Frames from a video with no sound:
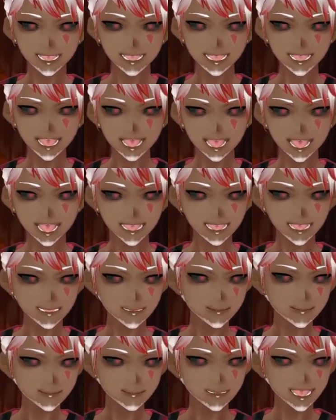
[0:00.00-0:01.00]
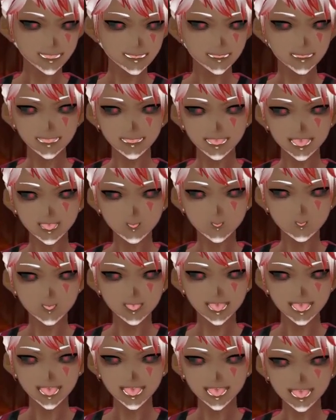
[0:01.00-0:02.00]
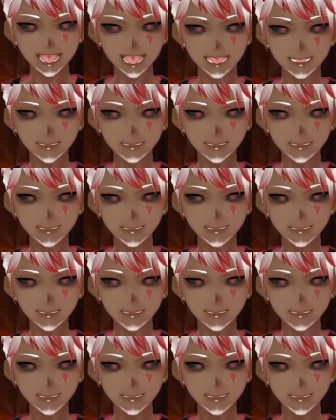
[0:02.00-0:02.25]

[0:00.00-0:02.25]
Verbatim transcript: I couldn't figure out why.